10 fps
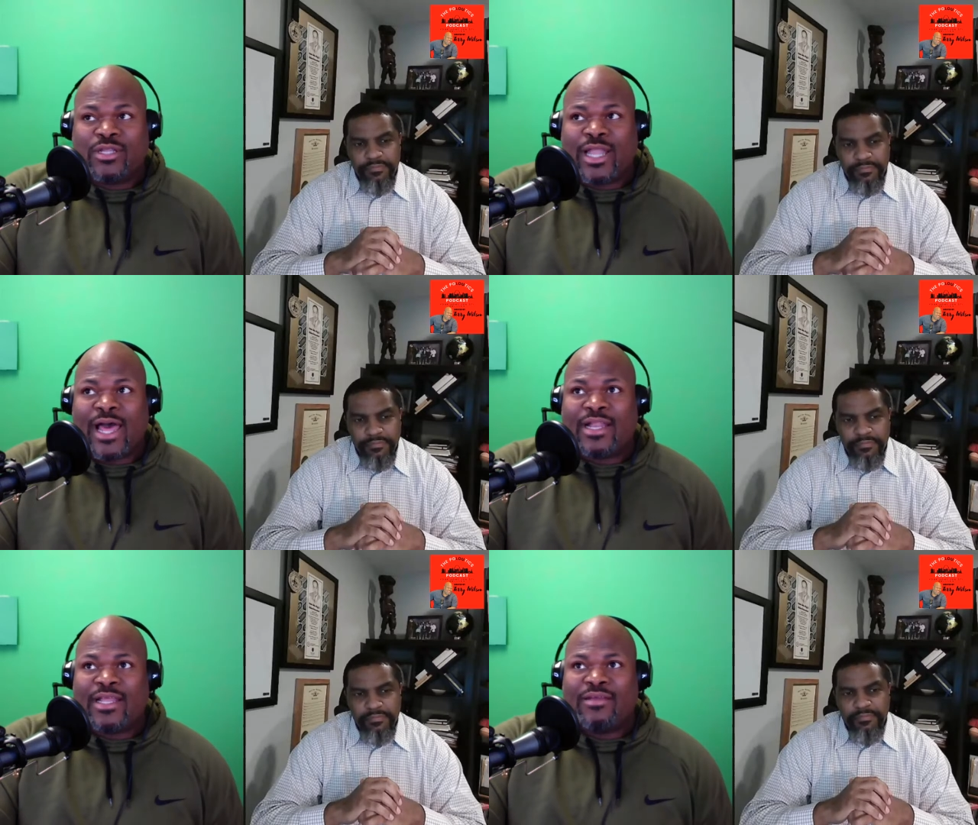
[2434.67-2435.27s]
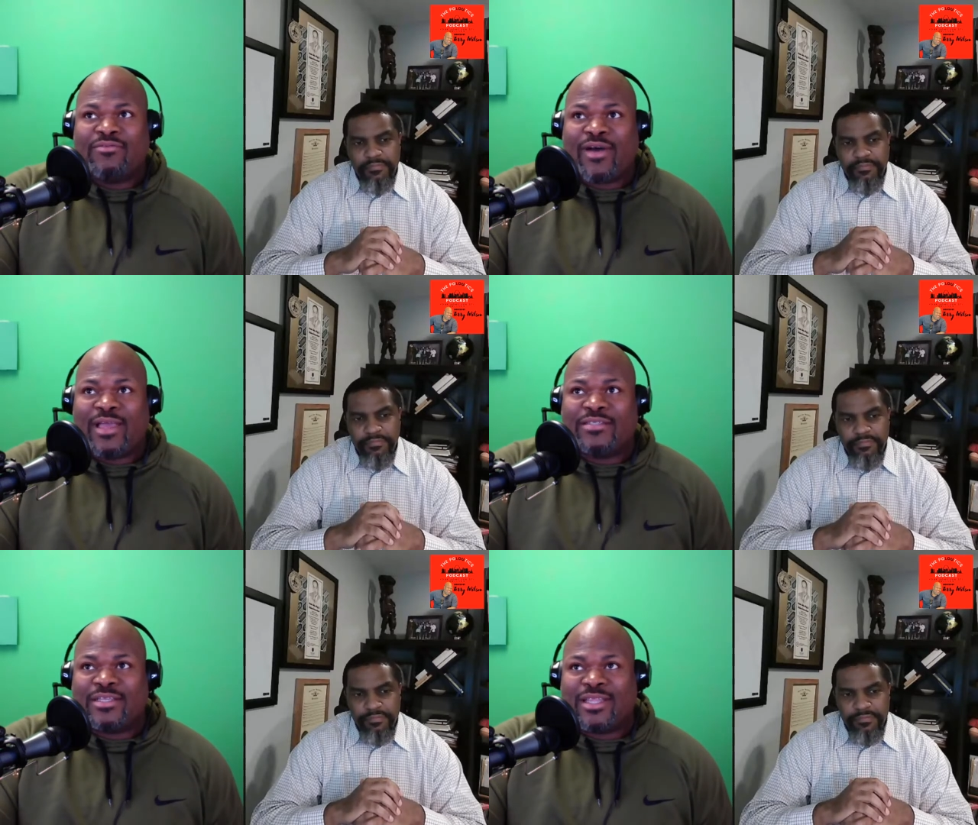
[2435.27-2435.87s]
Speaker 1: a lot of the
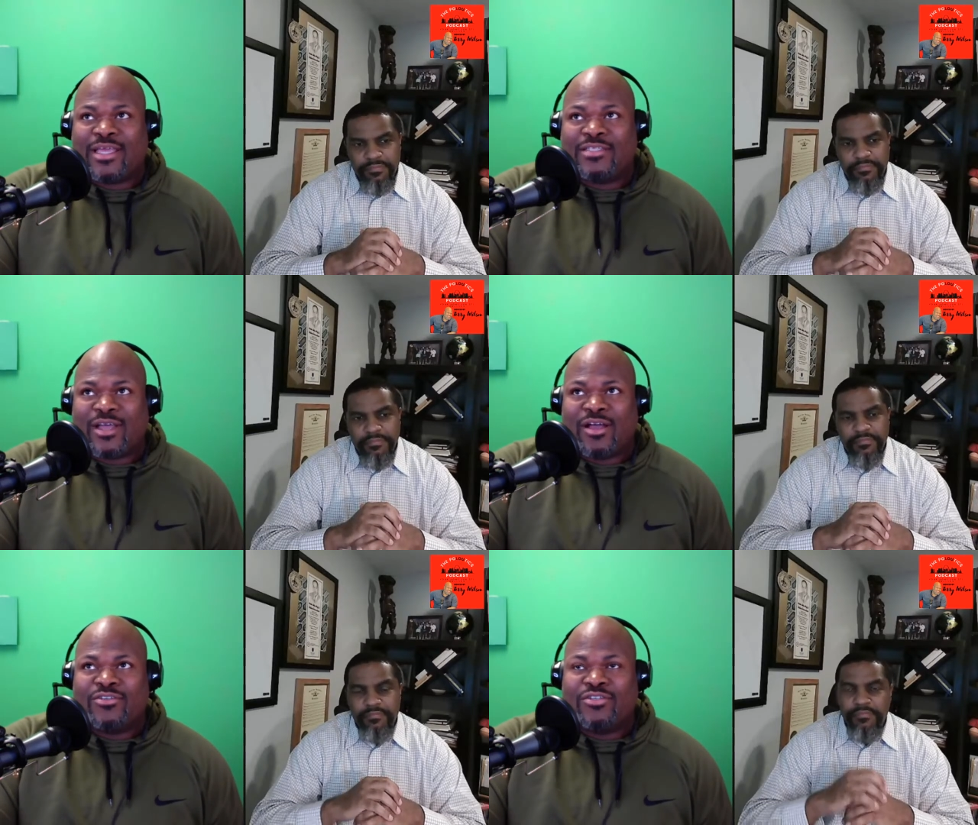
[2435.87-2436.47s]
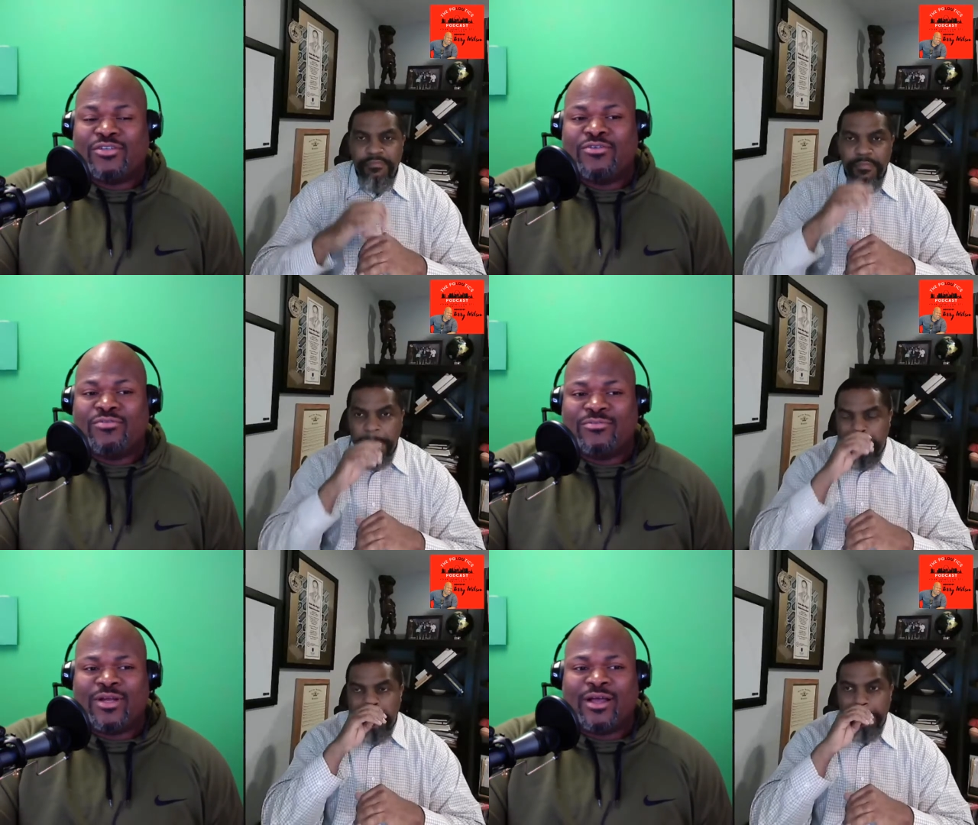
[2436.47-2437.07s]
advice that they taught
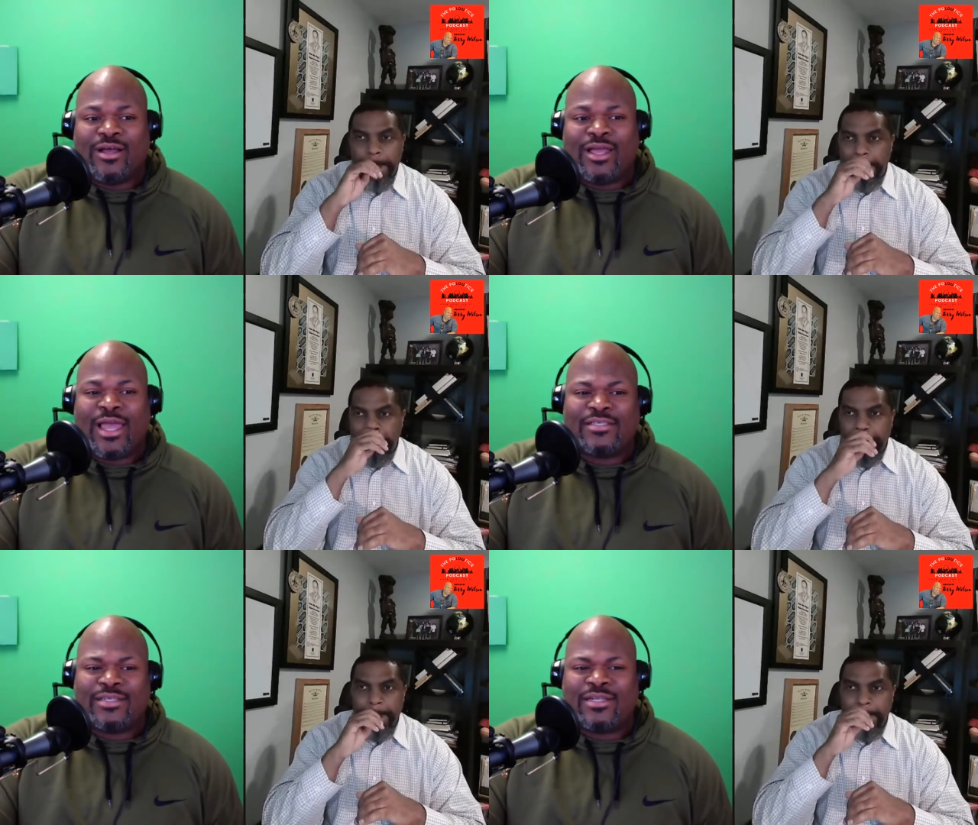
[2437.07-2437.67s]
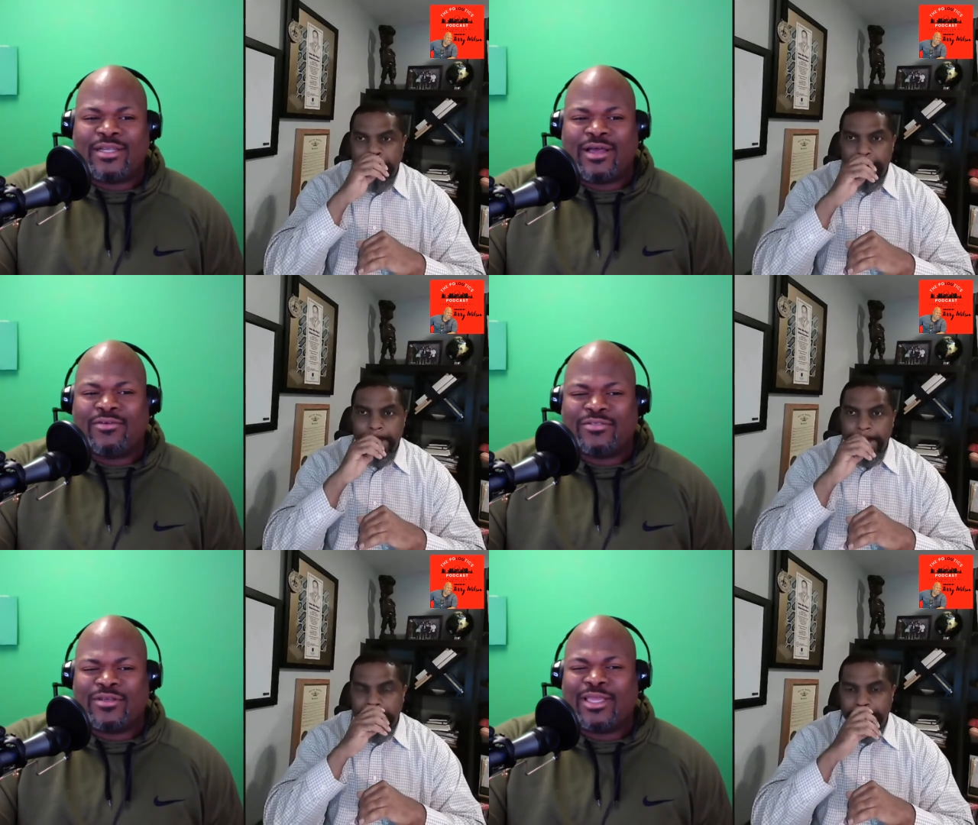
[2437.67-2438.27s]
you uh, as an
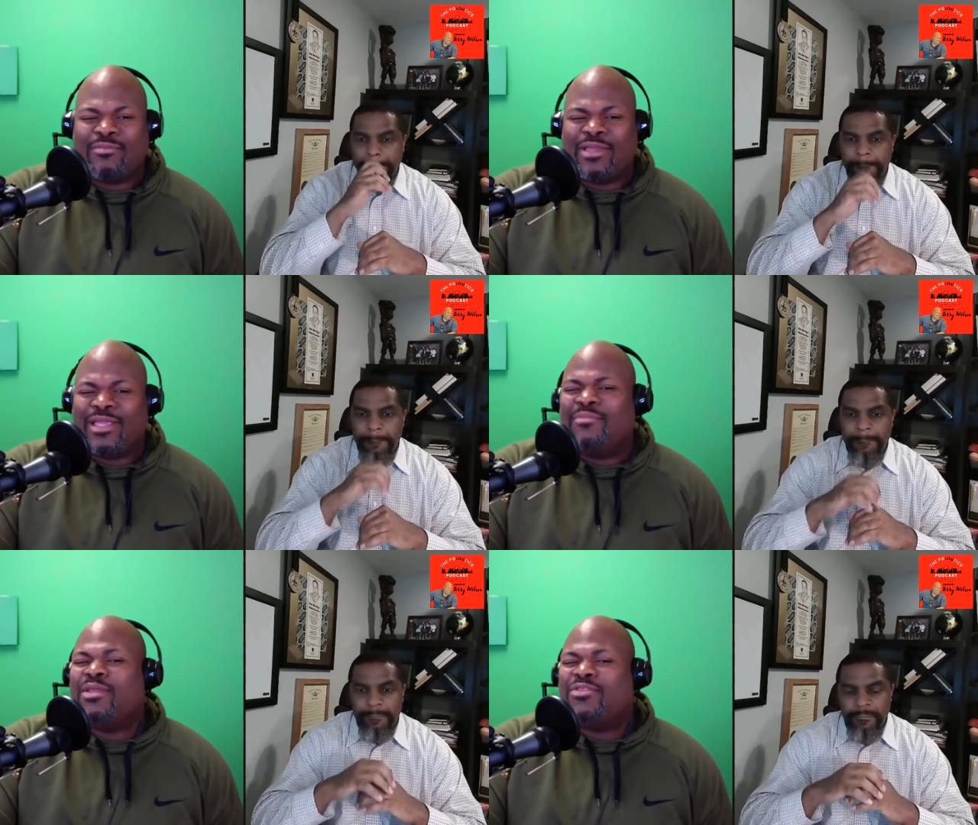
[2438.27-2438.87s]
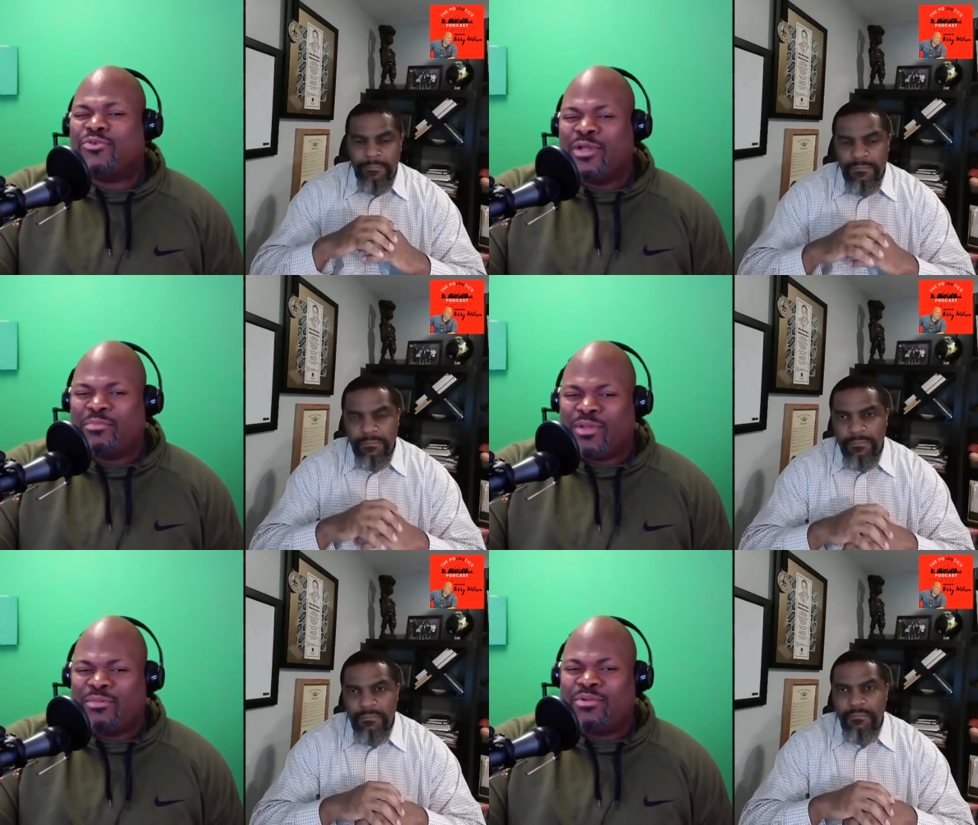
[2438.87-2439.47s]
adult. So give me give me three
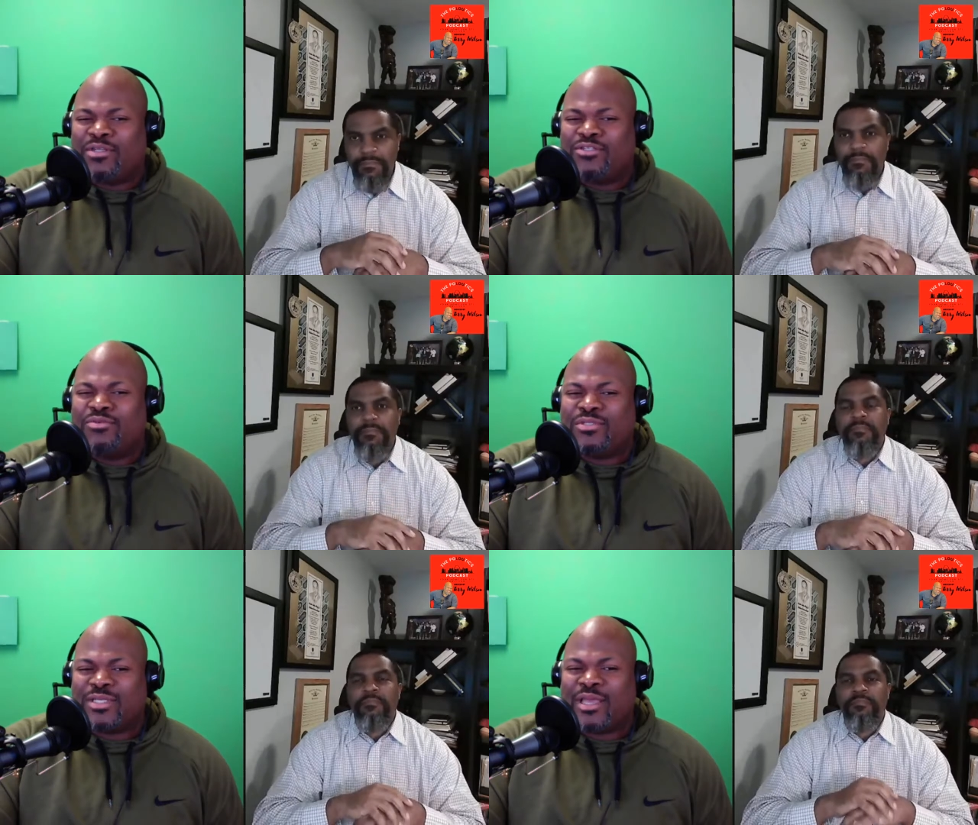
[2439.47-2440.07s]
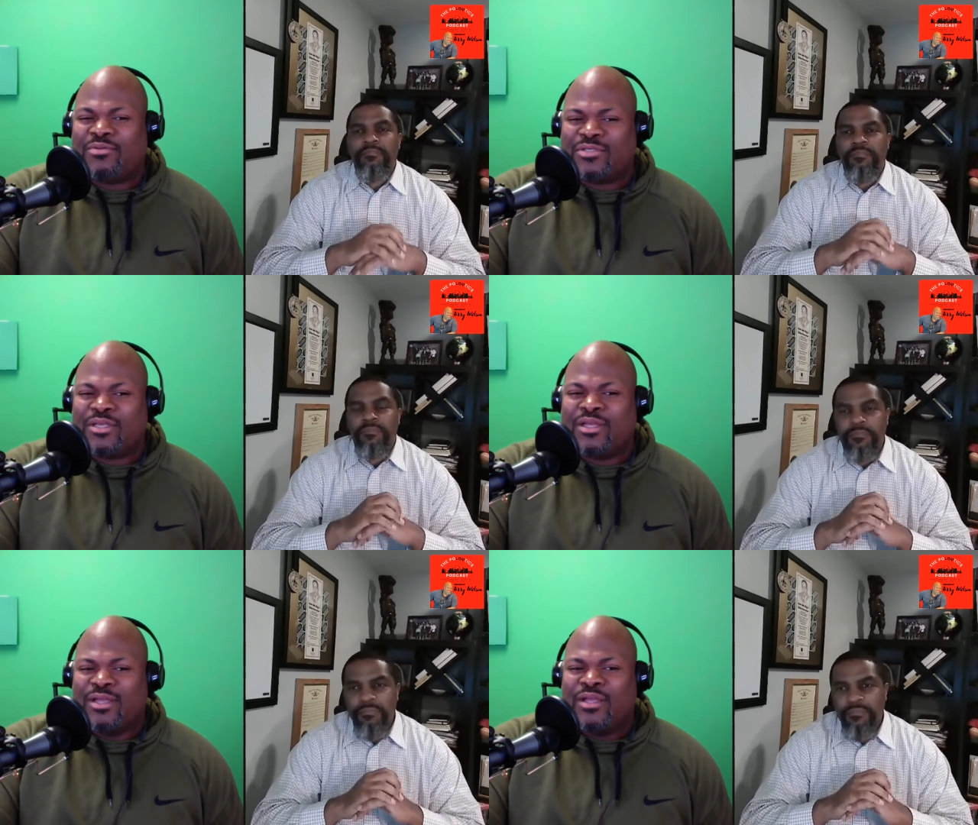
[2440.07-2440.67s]
people that you would say was a